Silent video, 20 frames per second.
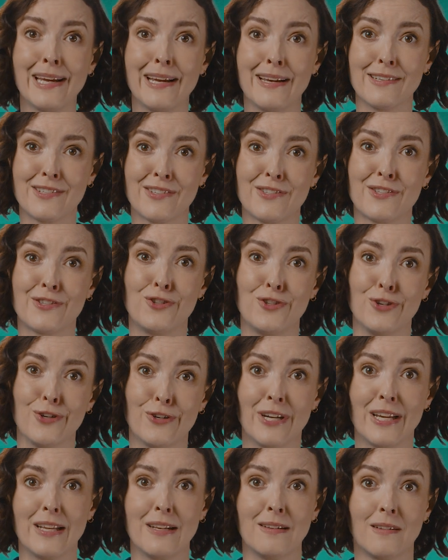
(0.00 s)
as a
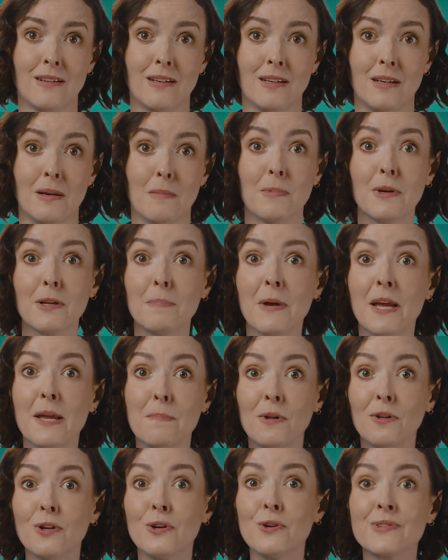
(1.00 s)
student. But
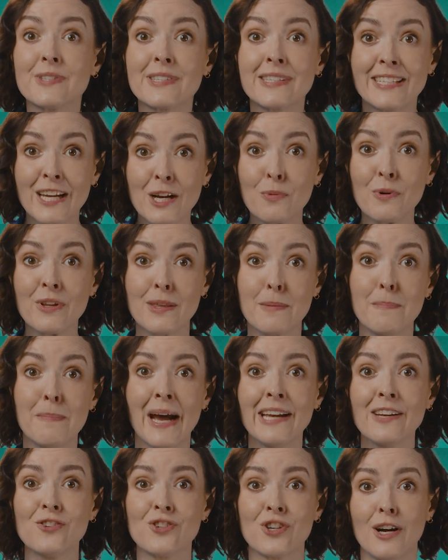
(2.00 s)
people who stick with the
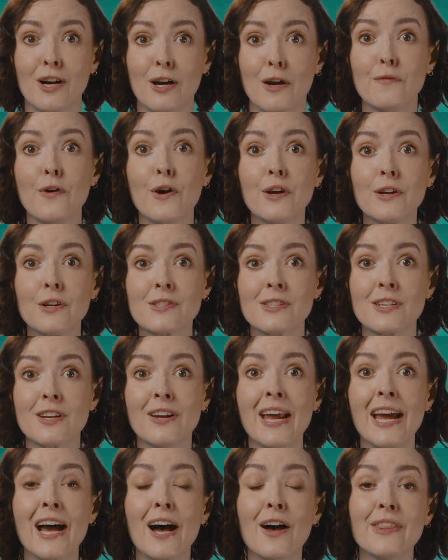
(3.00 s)
major are focused
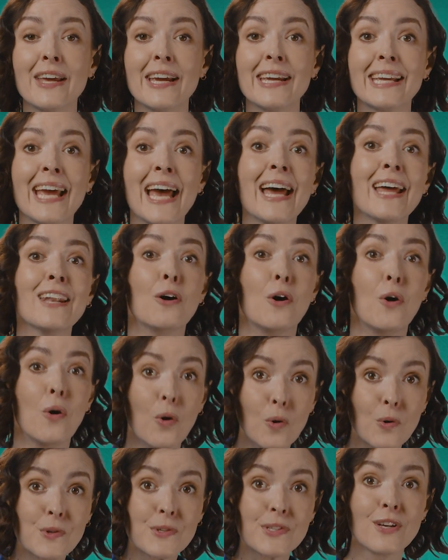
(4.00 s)
on how they can
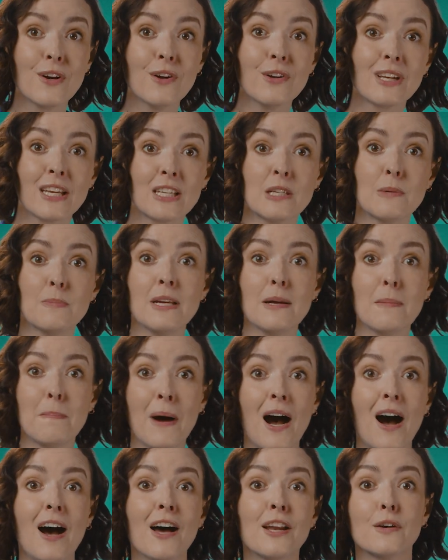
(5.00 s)
also get to be a
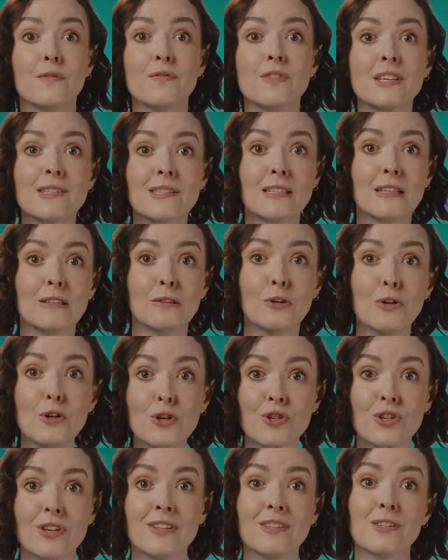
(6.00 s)
part of the
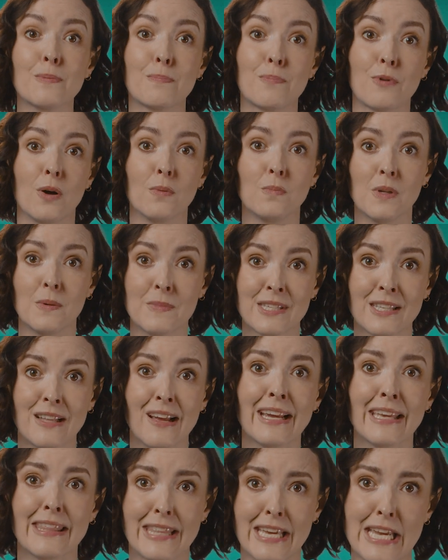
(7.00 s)
solution to problems
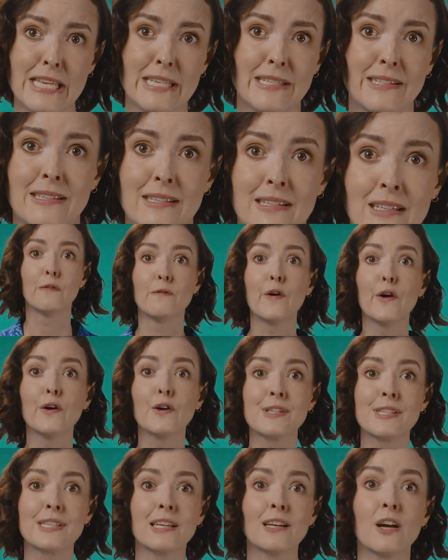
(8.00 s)
like these.
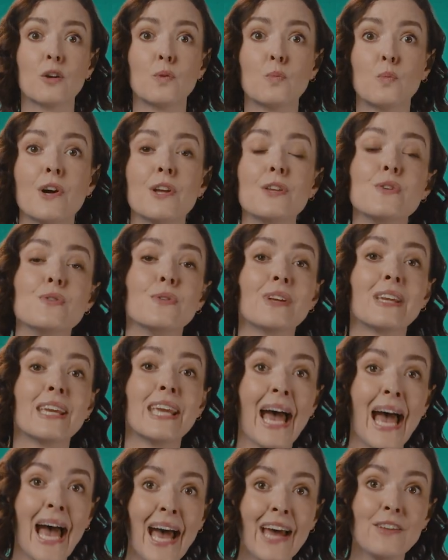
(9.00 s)
Focusing on what you
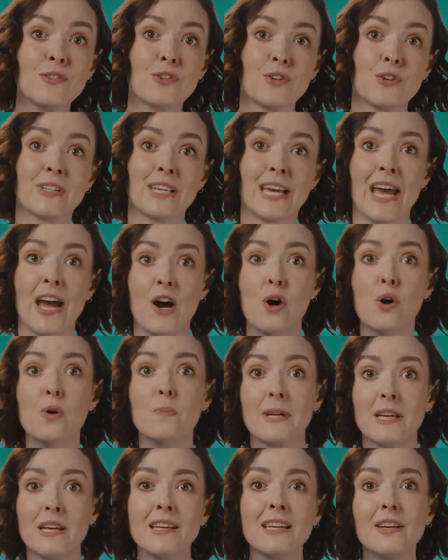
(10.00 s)
can do to
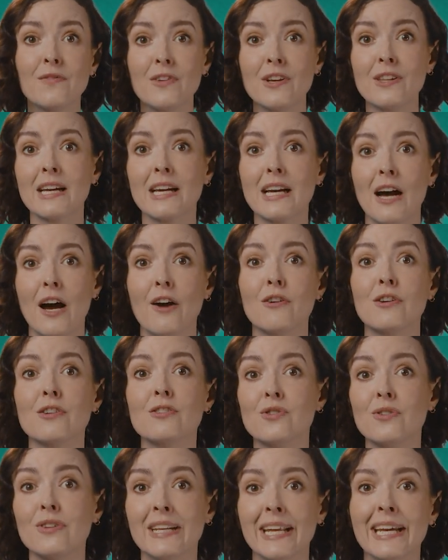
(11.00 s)
help can give you the
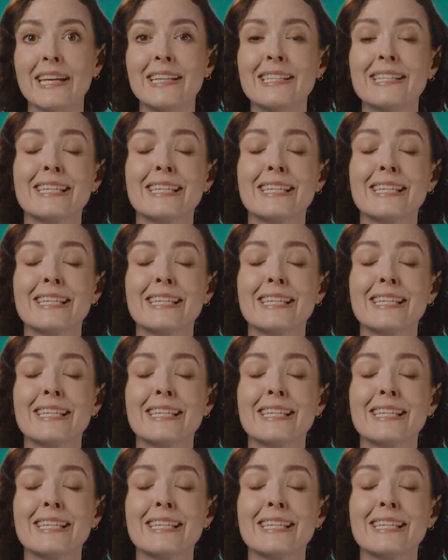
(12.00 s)
courage you need to